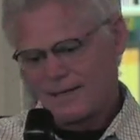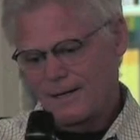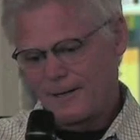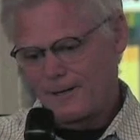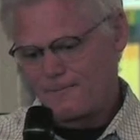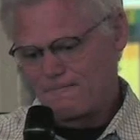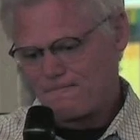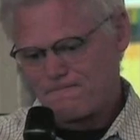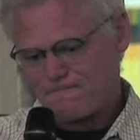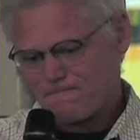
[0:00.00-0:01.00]

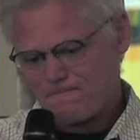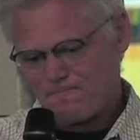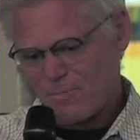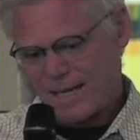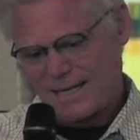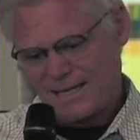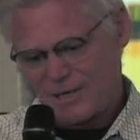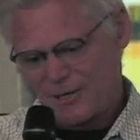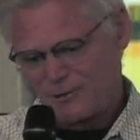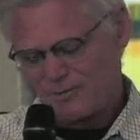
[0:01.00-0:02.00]
um, you
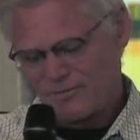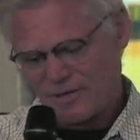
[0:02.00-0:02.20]
know,